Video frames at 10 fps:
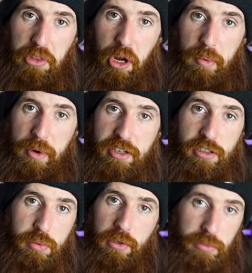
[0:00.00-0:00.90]
the
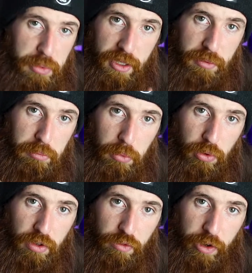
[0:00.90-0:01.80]
armrest will be more
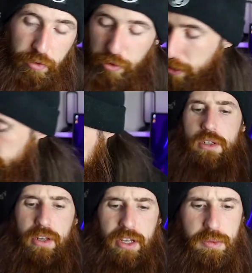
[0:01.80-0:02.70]
than fine for you.
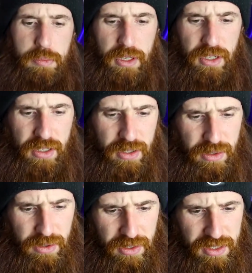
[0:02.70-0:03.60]
So the next bit,
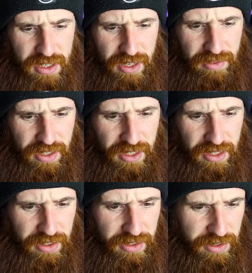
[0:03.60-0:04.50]
what's happening
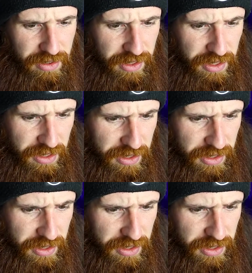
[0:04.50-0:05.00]
here? Right,